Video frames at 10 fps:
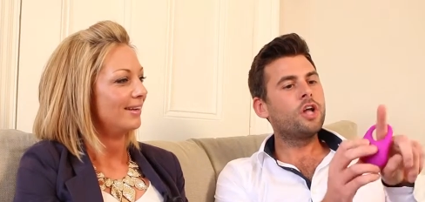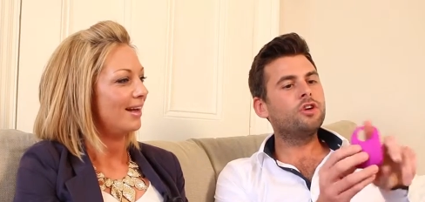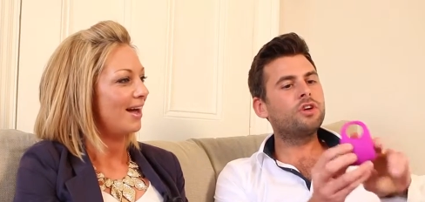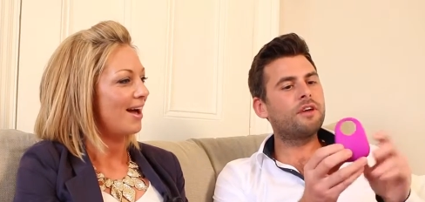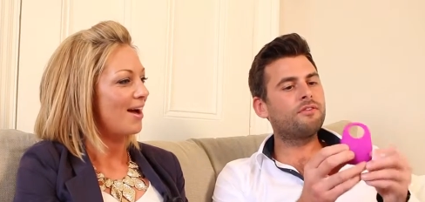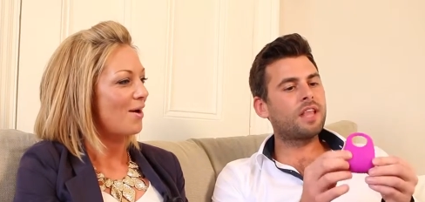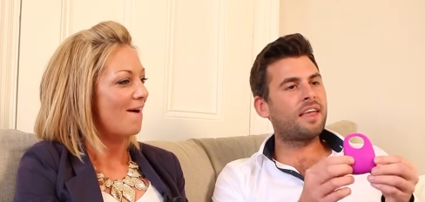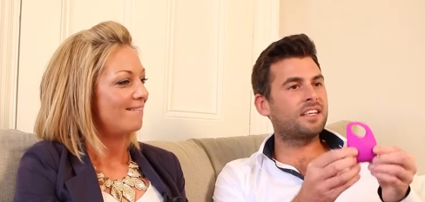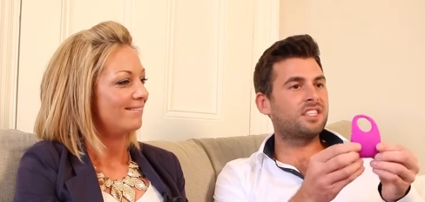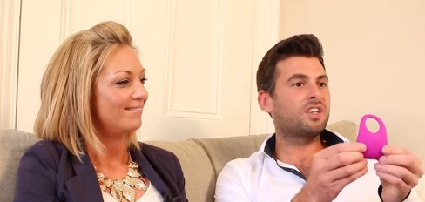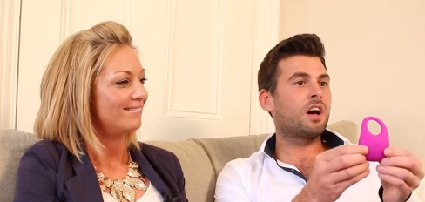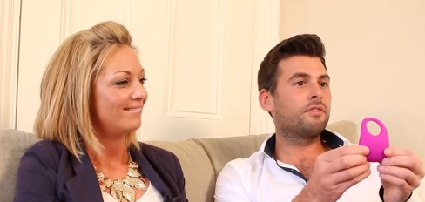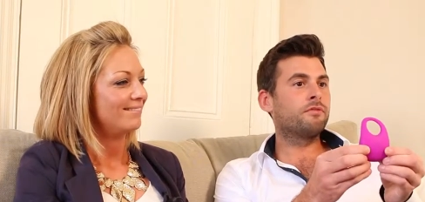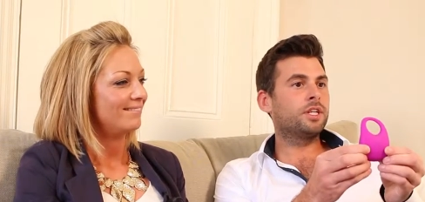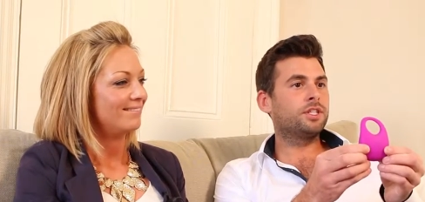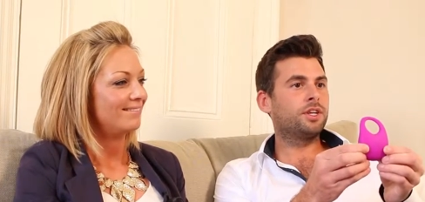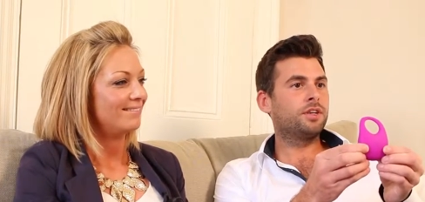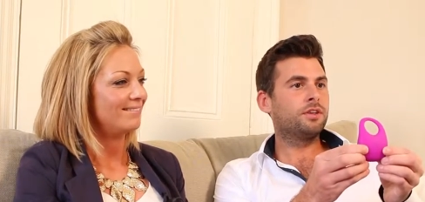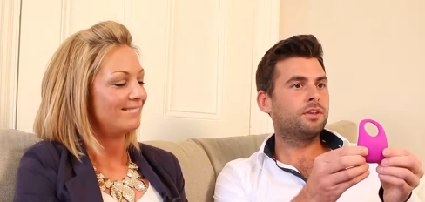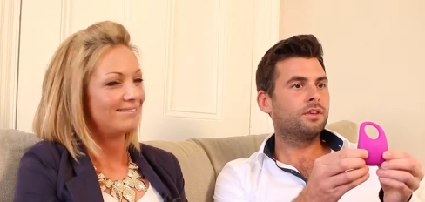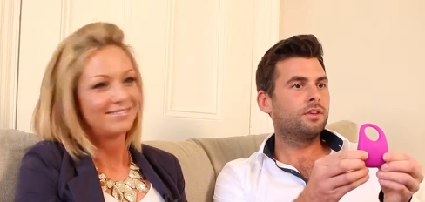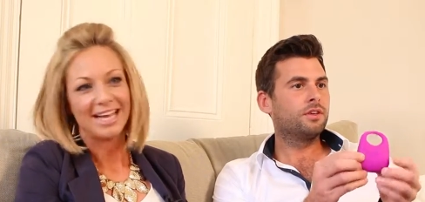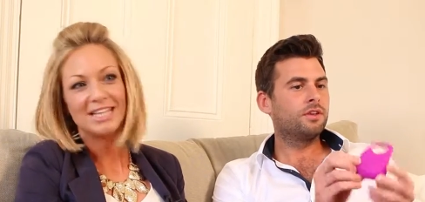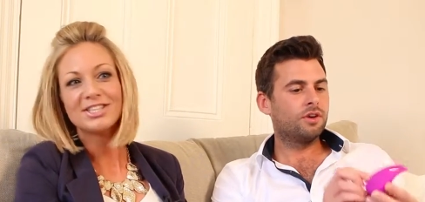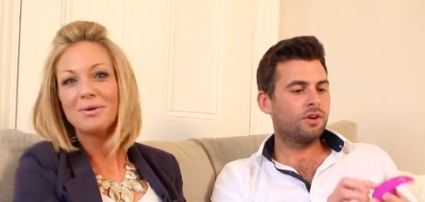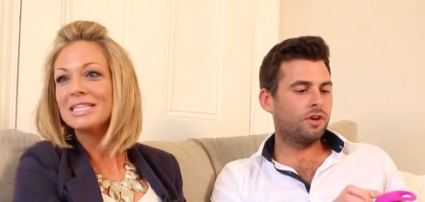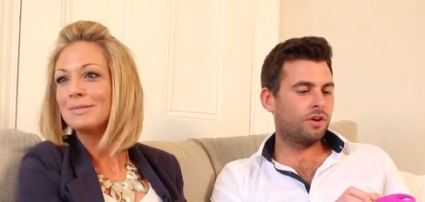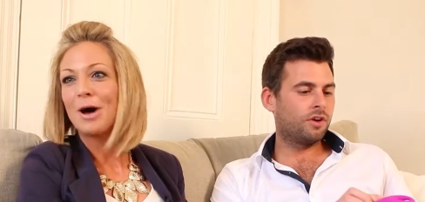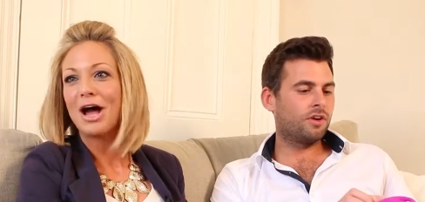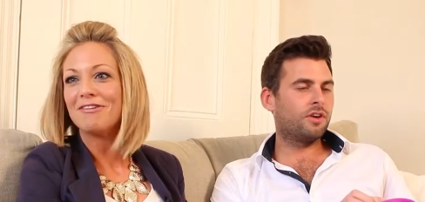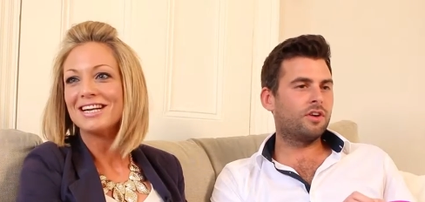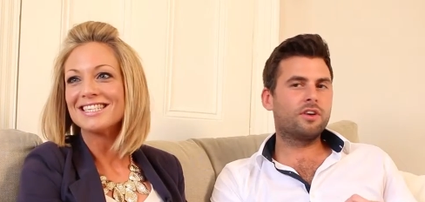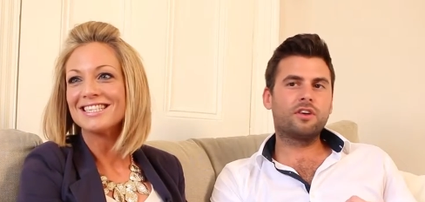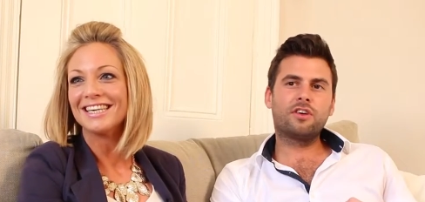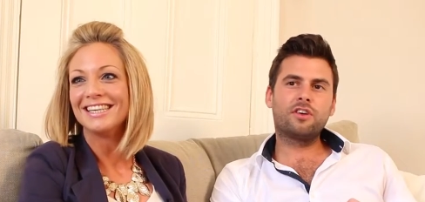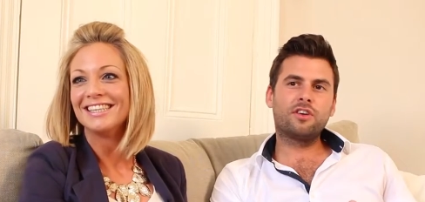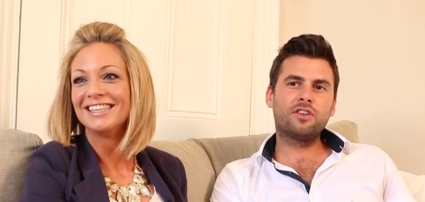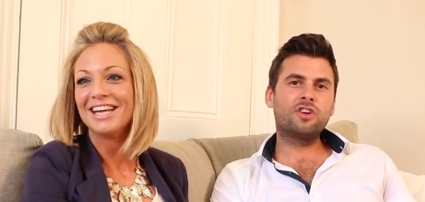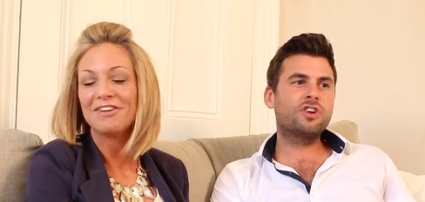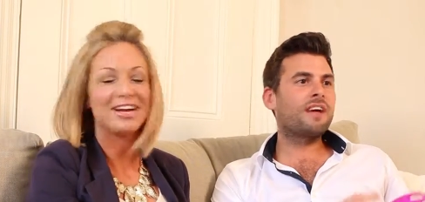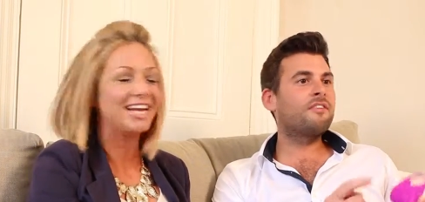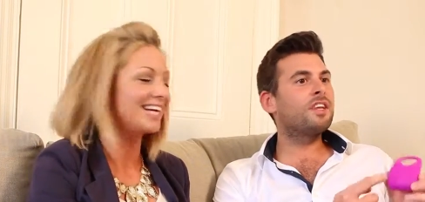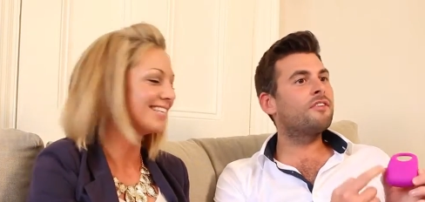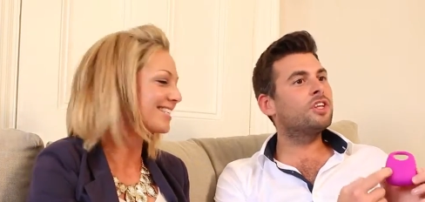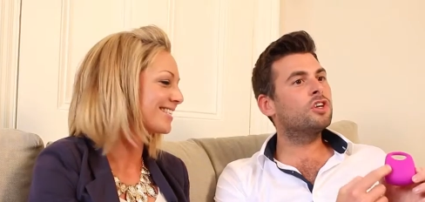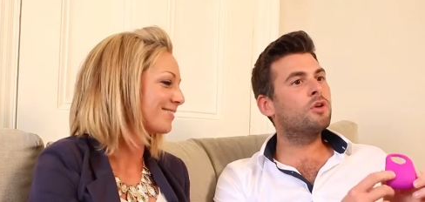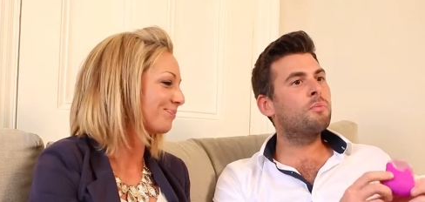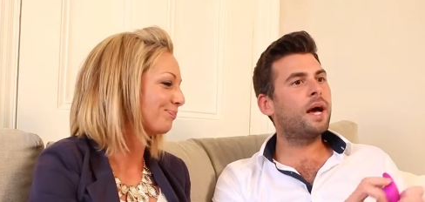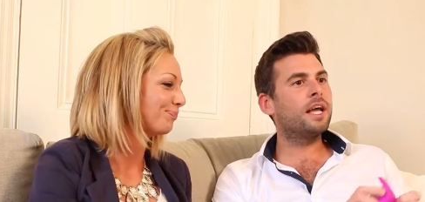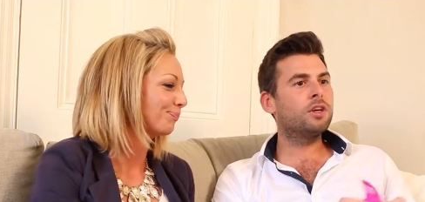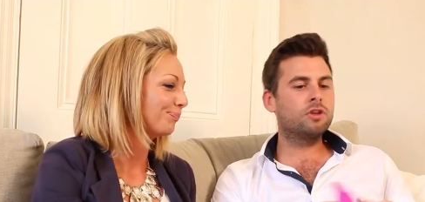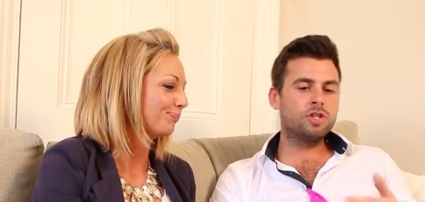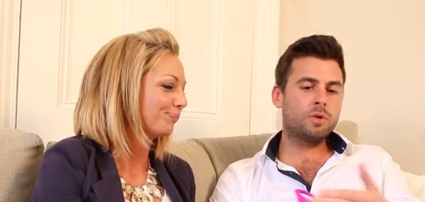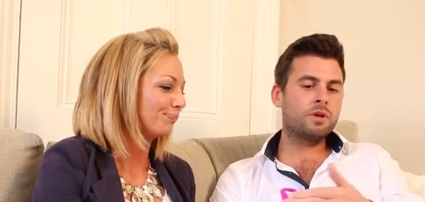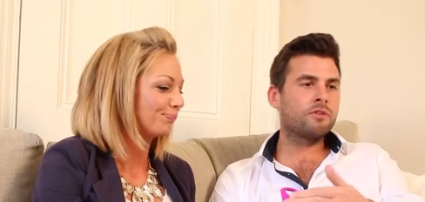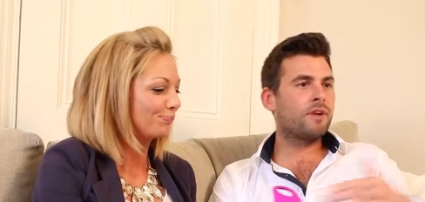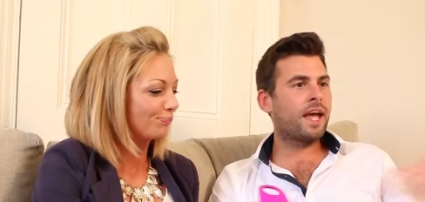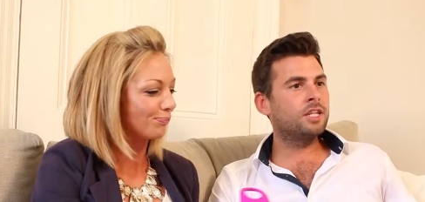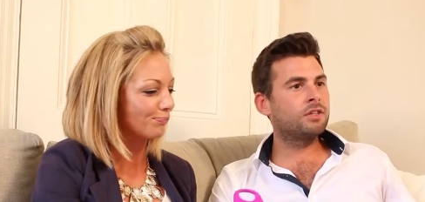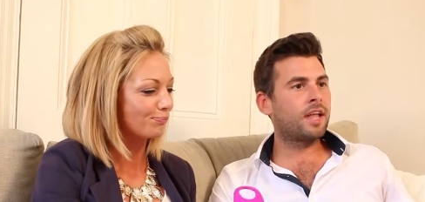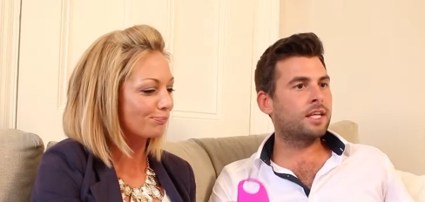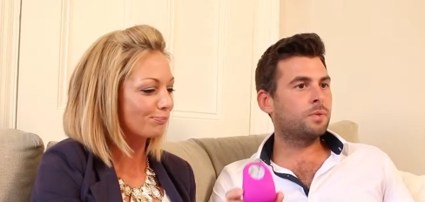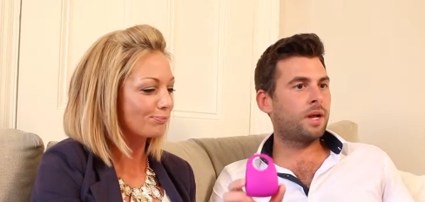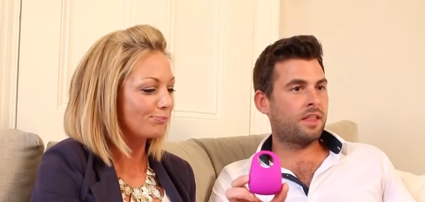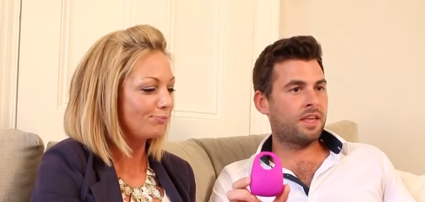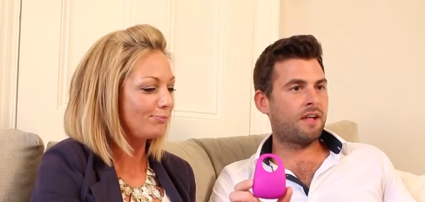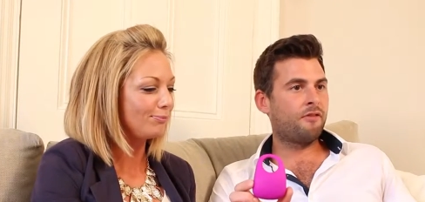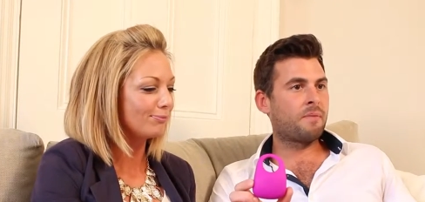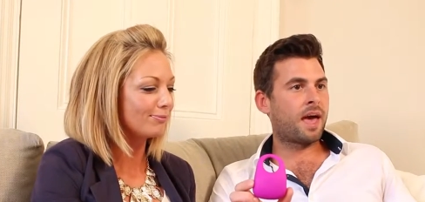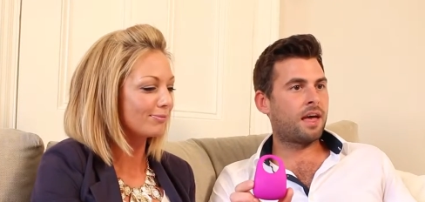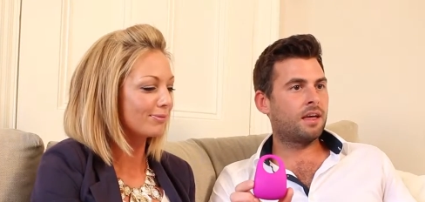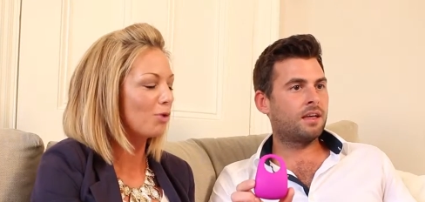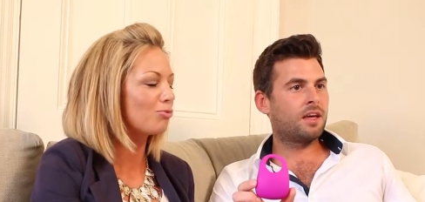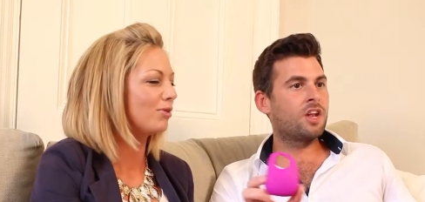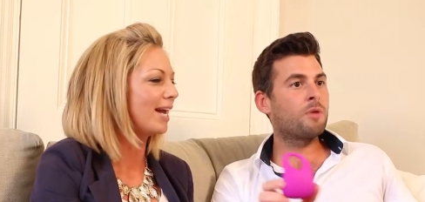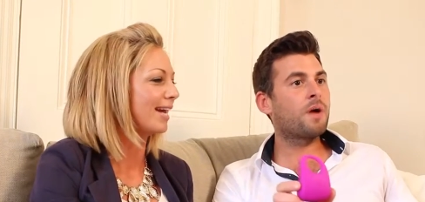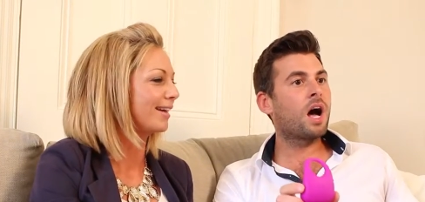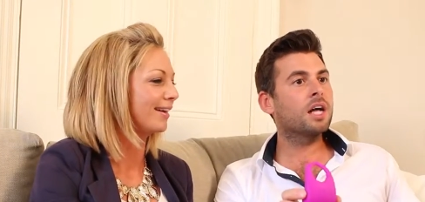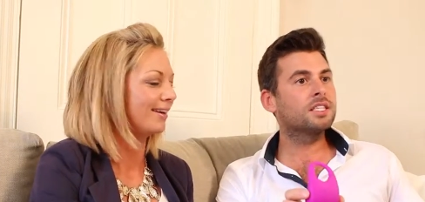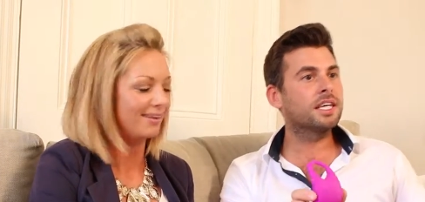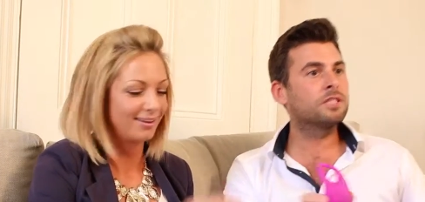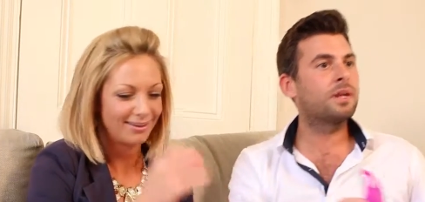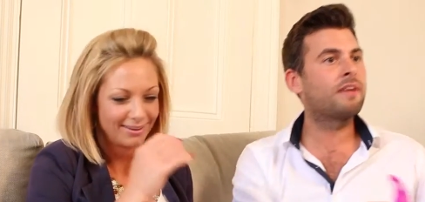Speaker 1: And you could have like that says Arthur Richard.
Speaker 2: He's so inspiring, isn't he? You could really
Speaker 1: have indiv- you could buy you could do a range of like twenty of the alphabet. Oh, and at parties